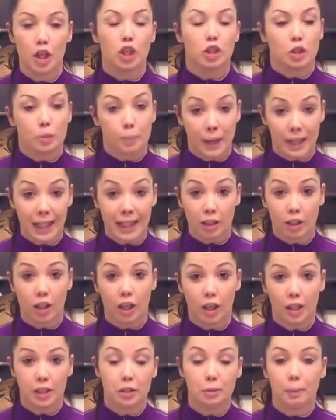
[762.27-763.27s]
So a bit like a
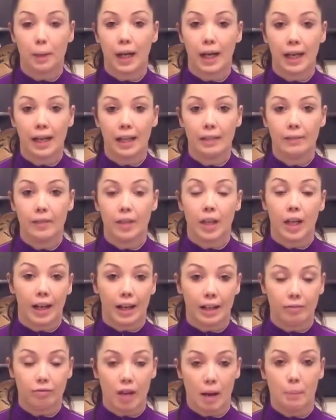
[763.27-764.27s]
cottage pie.
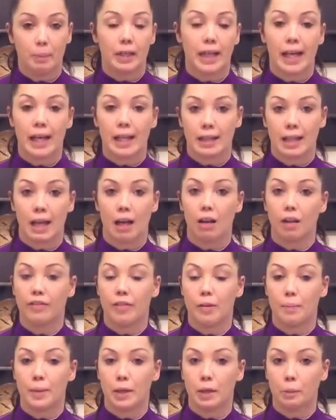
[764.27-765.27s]
I replicated that off
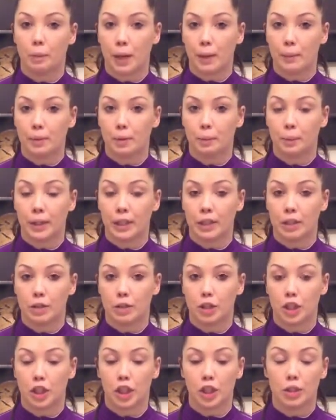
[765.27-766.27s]
a meal prep company I
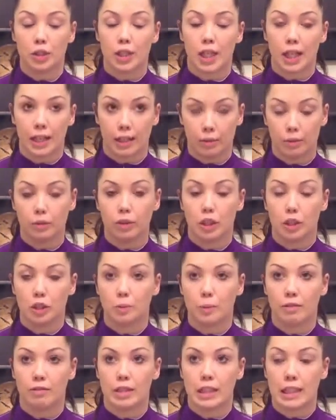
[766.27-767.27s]
used to use, and it used to
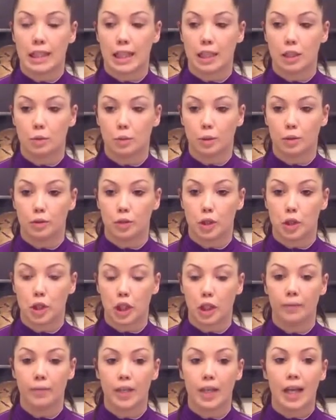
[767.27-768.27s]
be a really nice one to
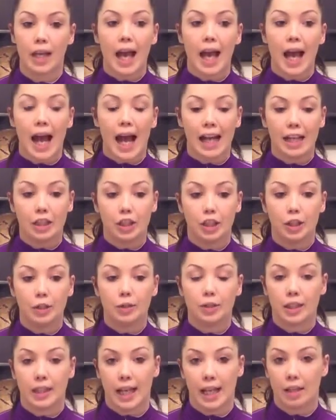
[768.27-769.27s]
do. I
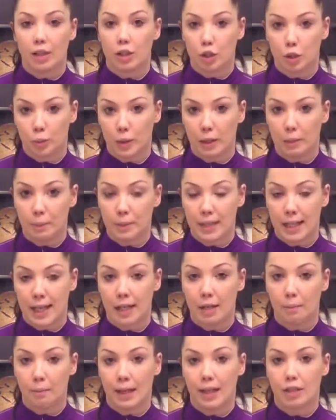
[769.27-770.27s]
used to get the sweet
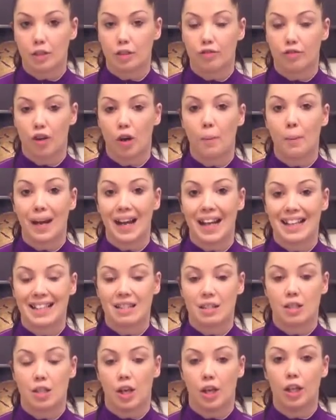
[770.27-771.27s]
potato mash from
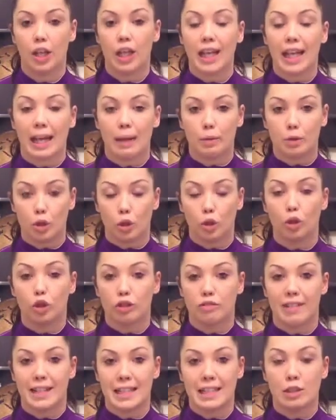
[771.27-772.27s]
Asda. It was
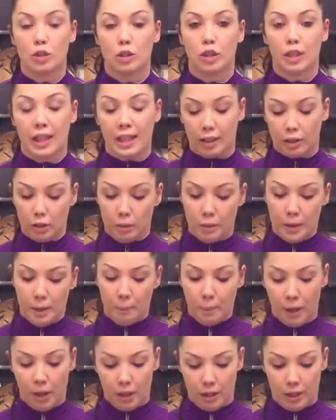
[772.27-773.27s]
already done. It came in a
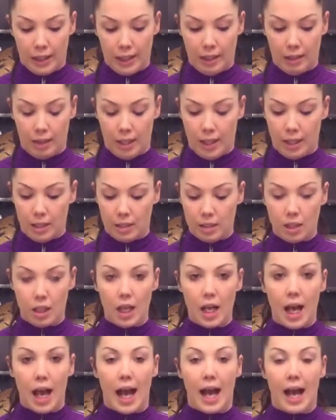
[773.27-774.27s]
pot like this,
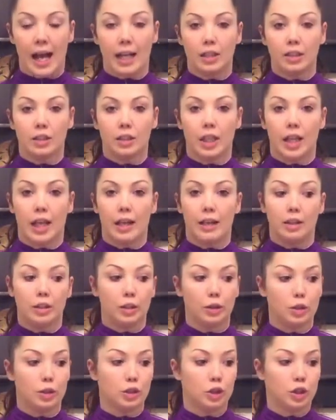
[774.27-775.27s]
and
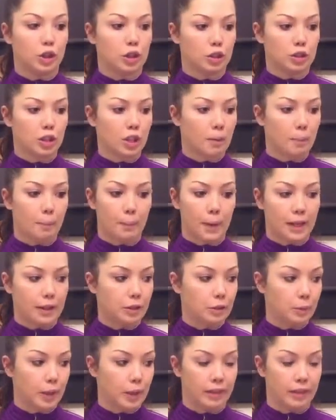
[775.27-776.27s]
you could just
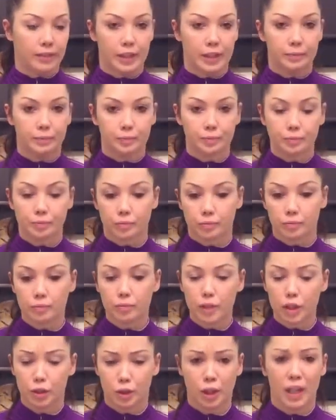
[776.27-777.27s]
microwave it.
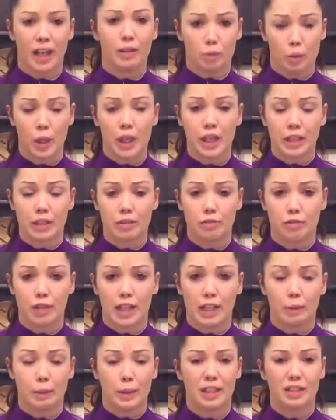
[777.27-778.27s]
So that worked
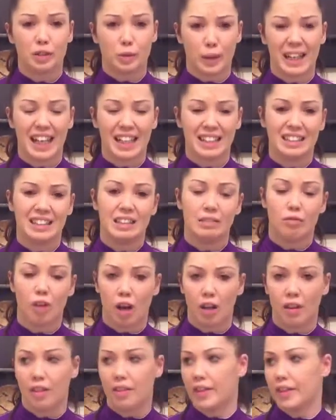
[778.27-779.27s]
really well. It's quite handy
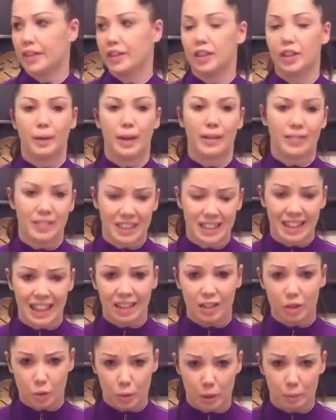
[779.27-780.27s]
rather than having to
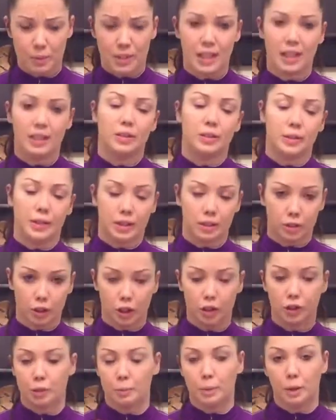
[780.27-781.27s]
get the sweet potatoes and
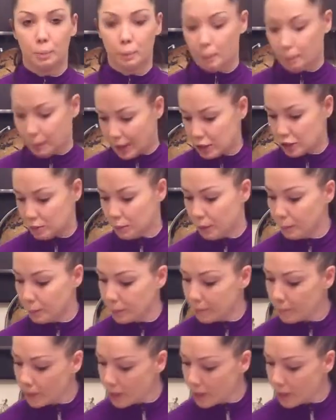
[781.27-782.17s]
cut them up and mash them up.